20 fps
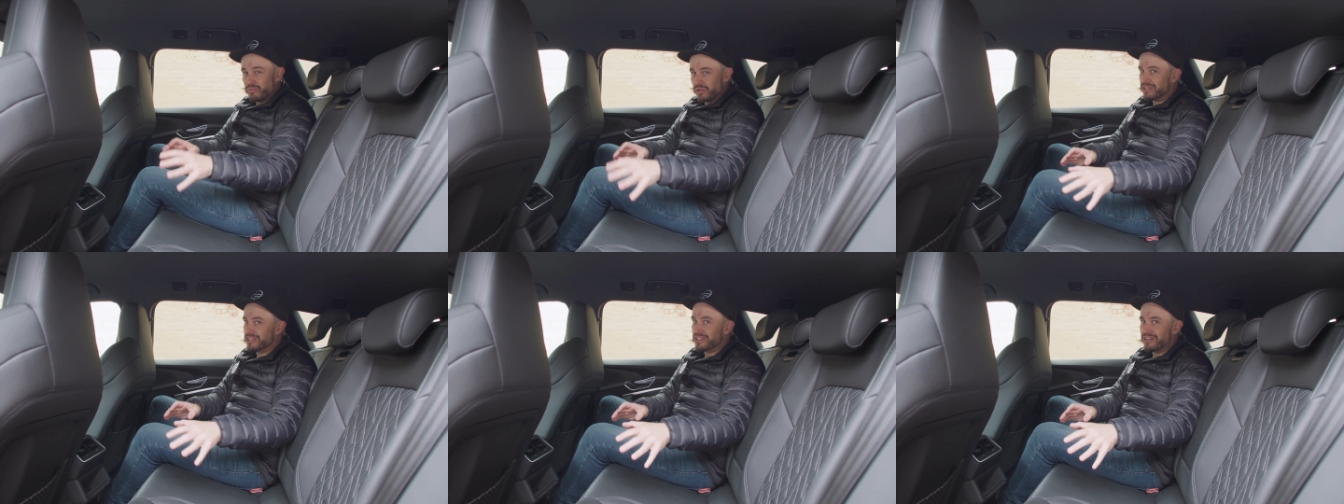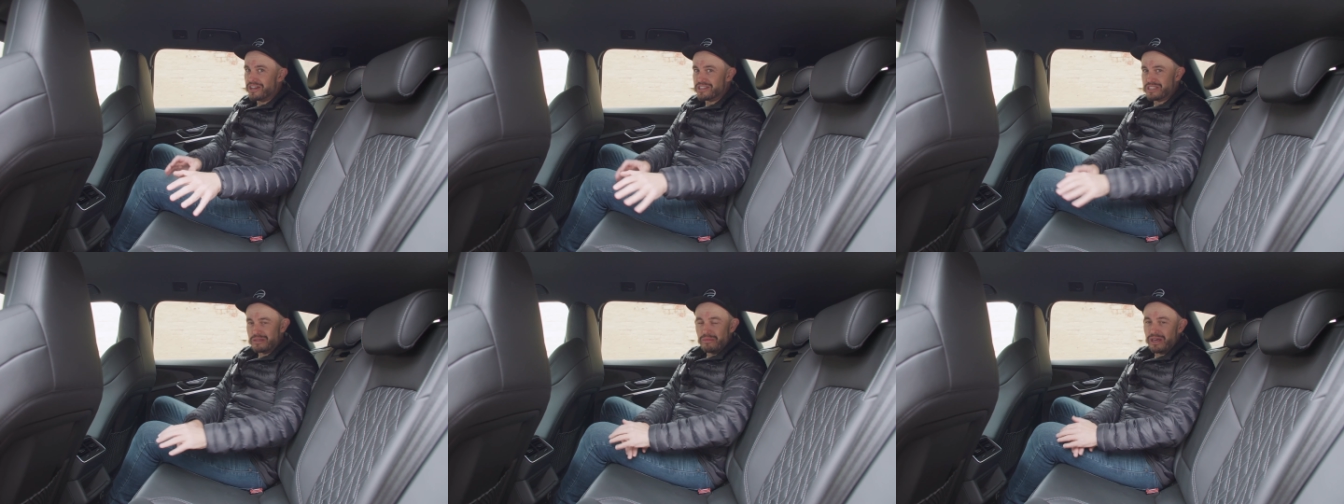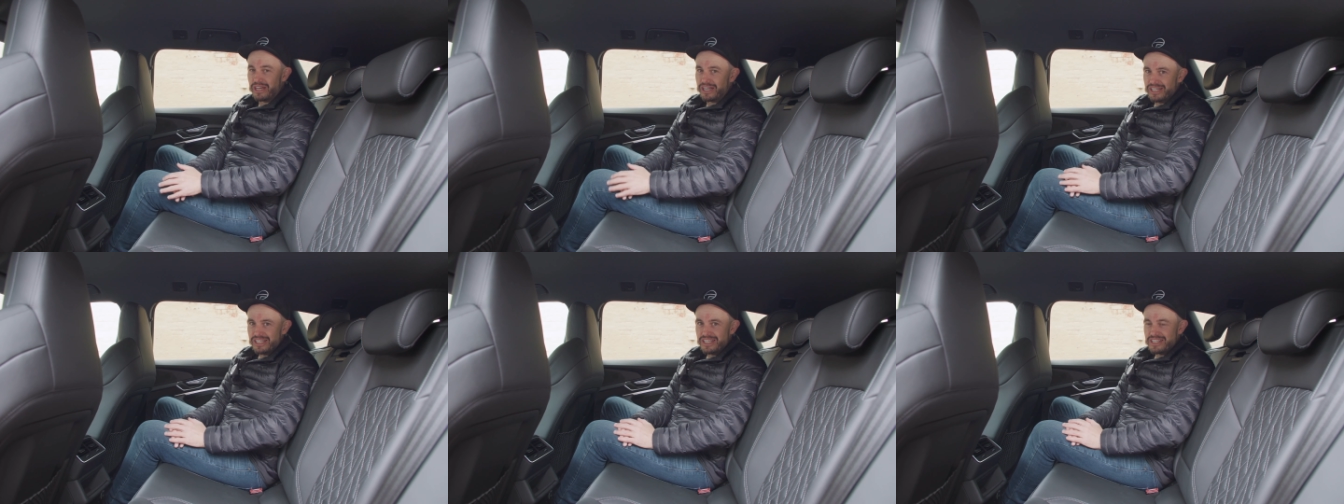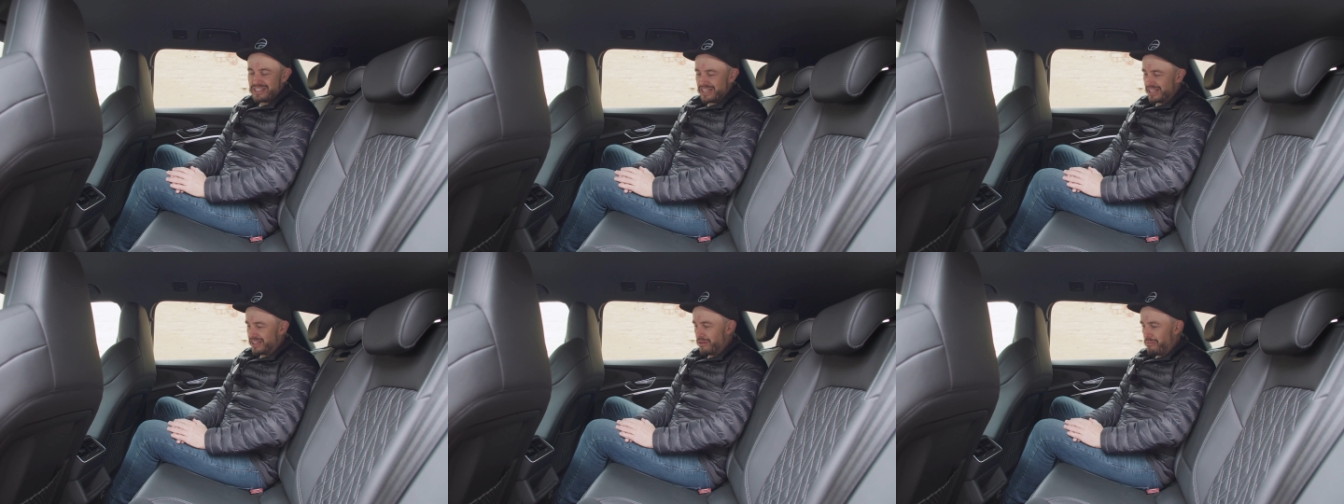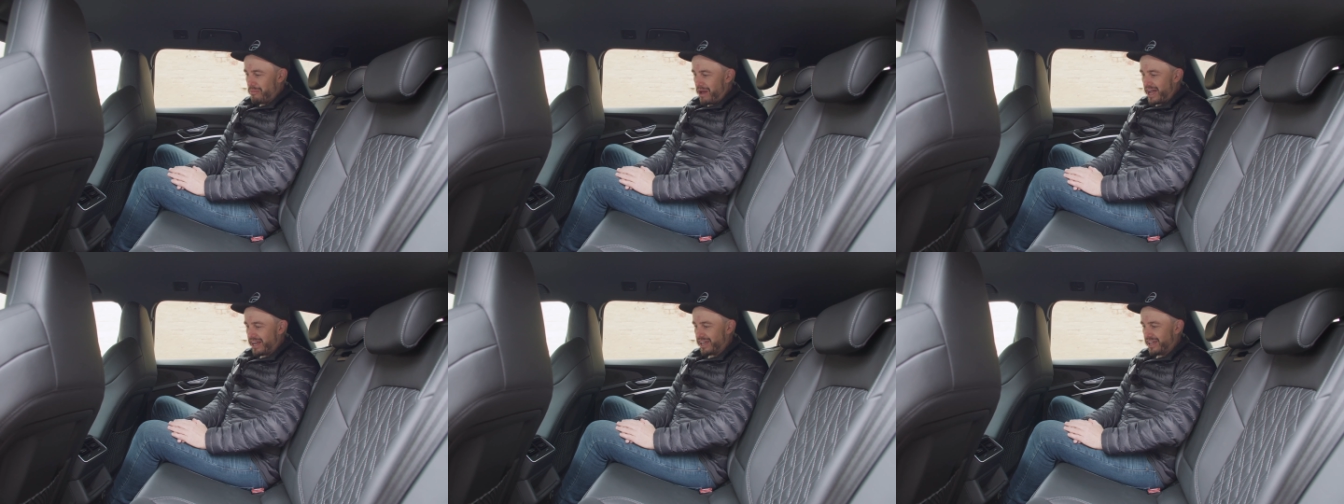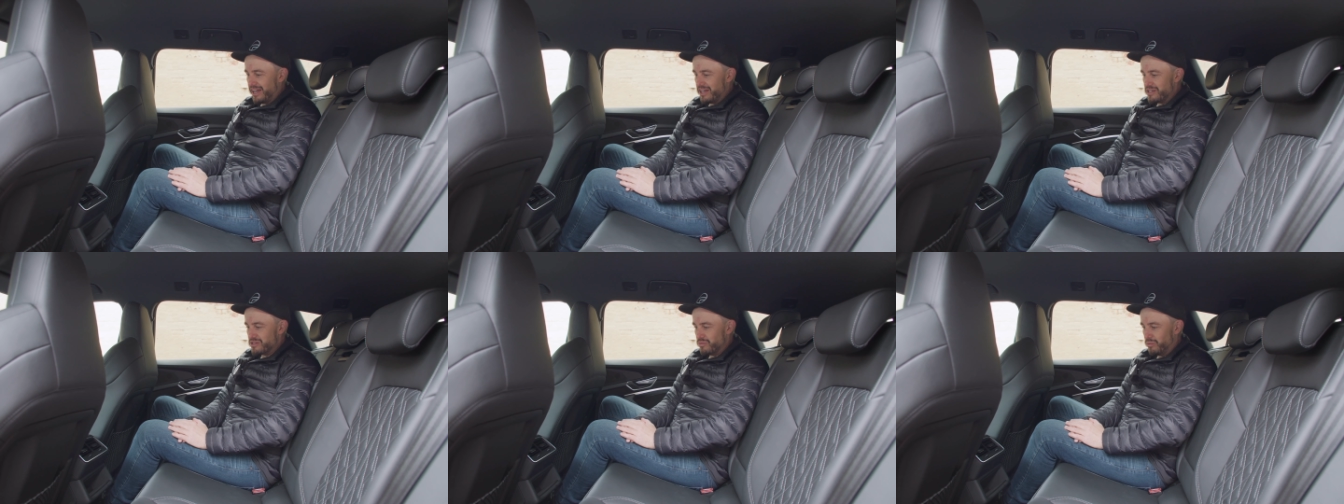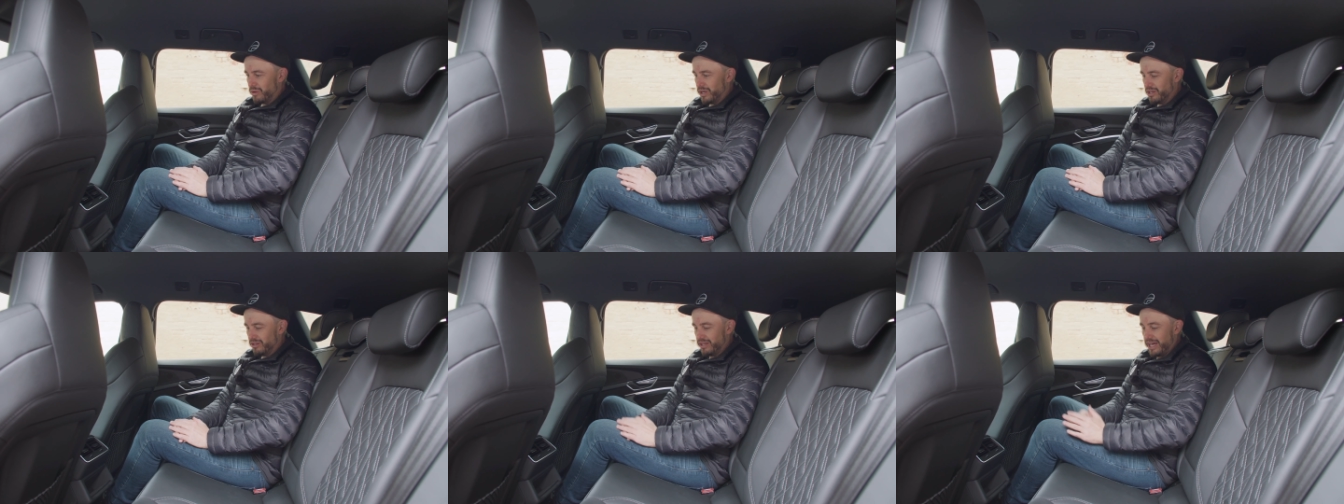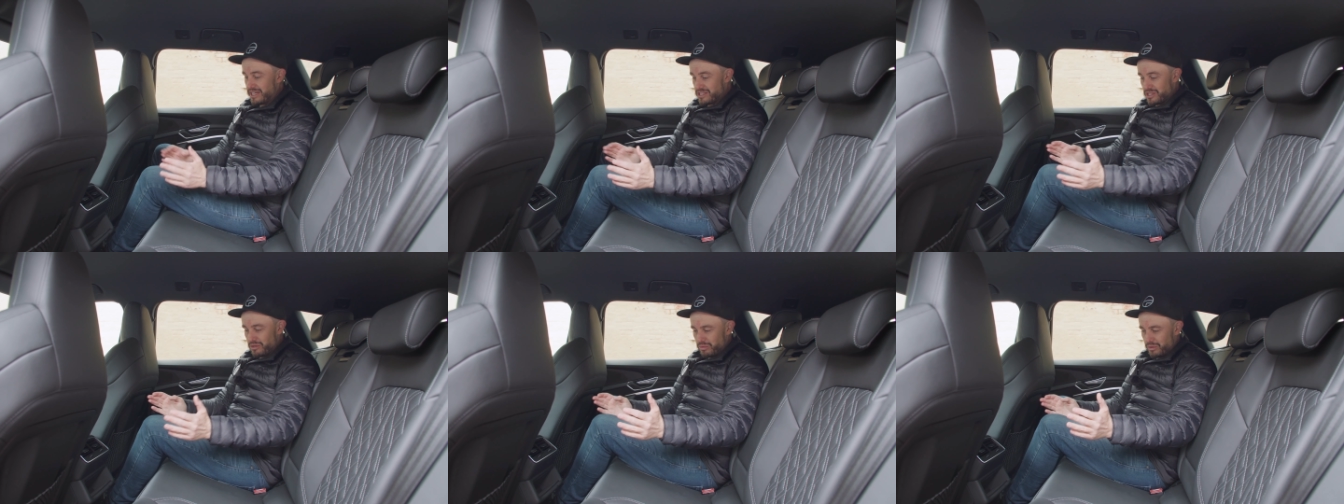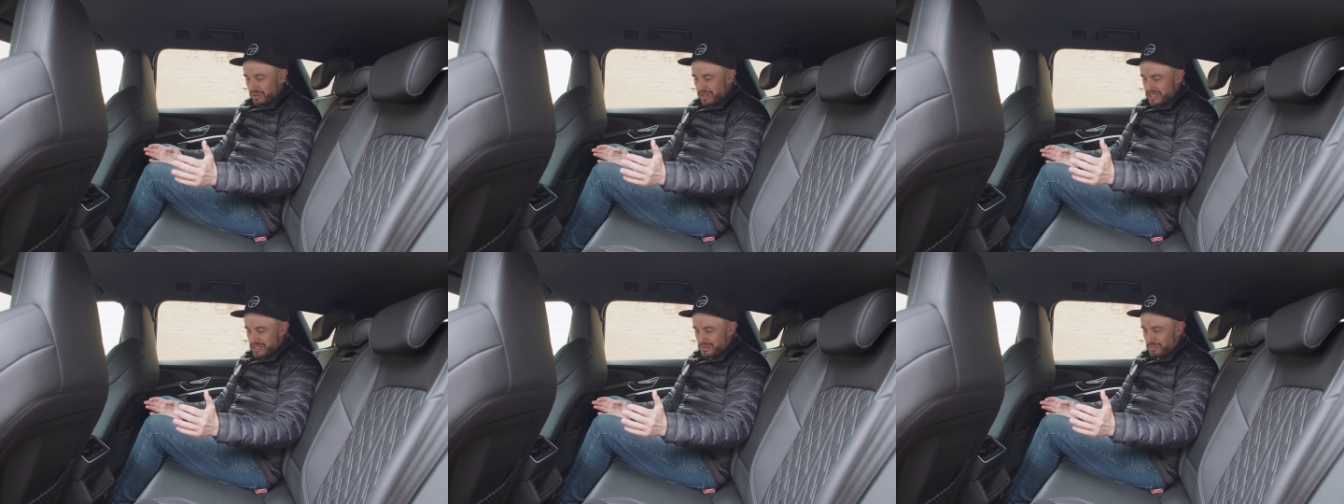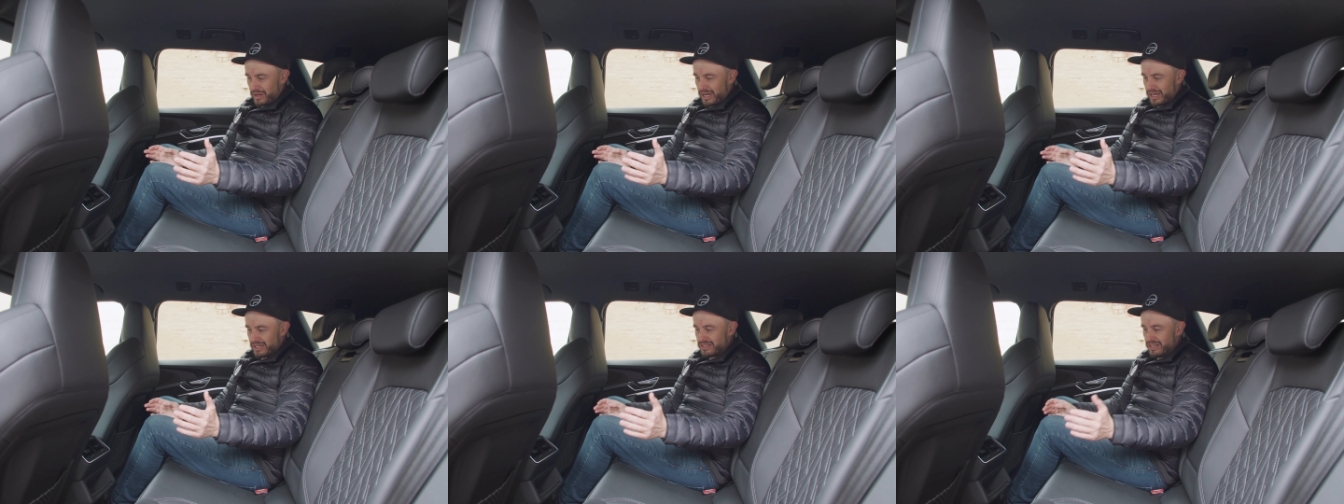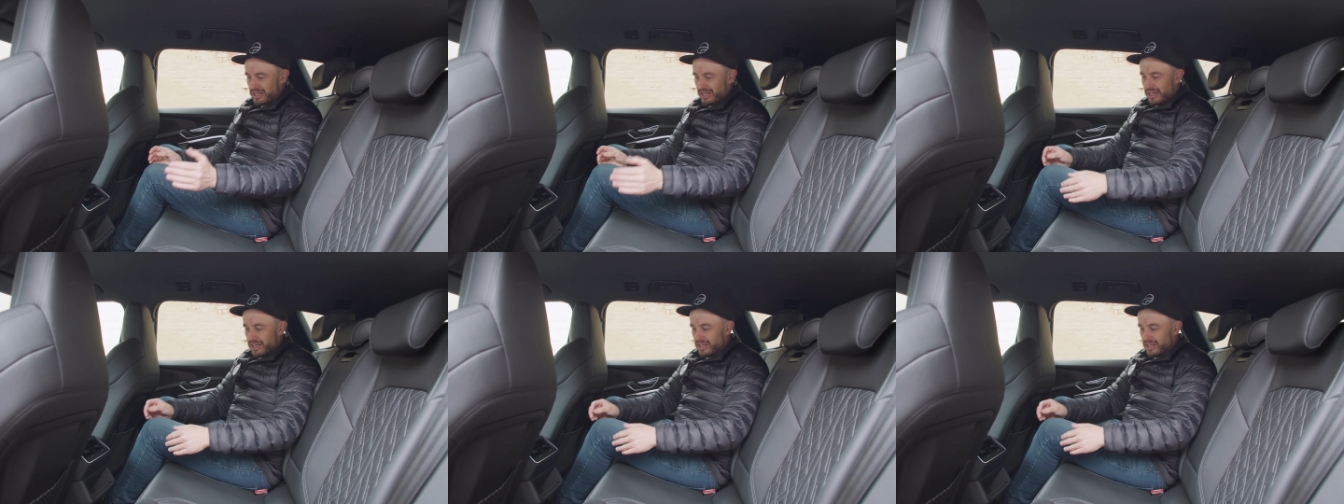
really nice amenities in the back as well, as you would expect.